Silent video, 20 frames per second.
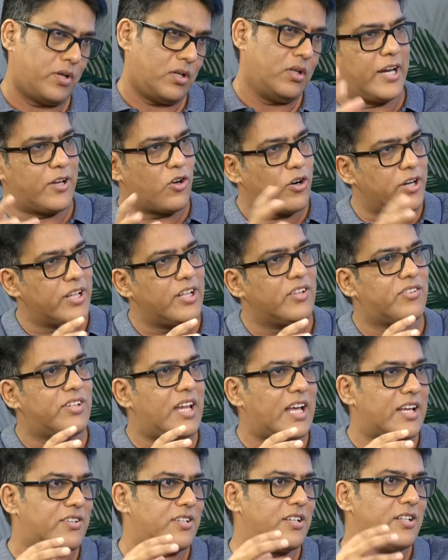Get audience
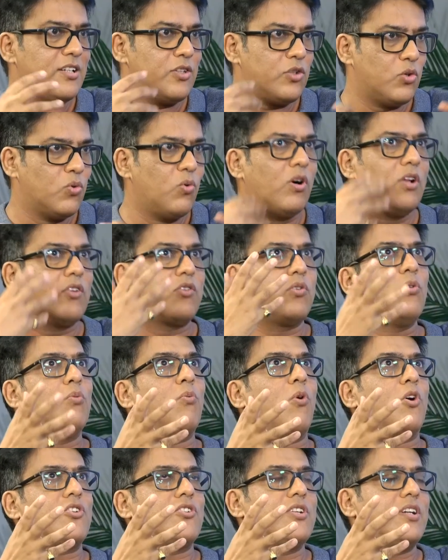reaction, you also
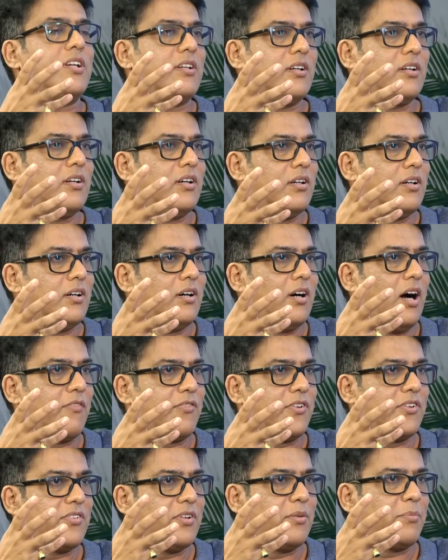watch it
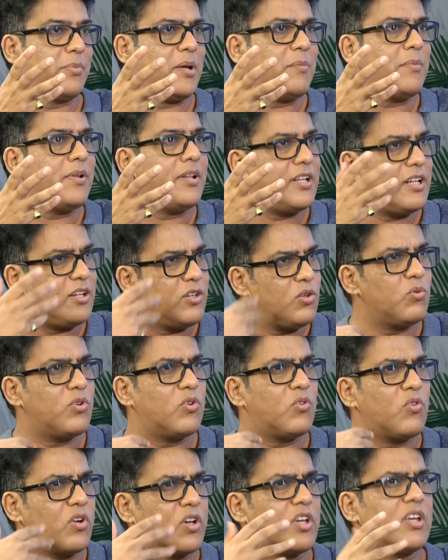after some time, and then you
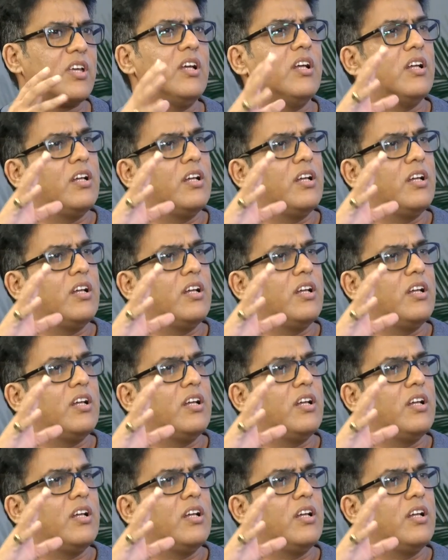know, okay,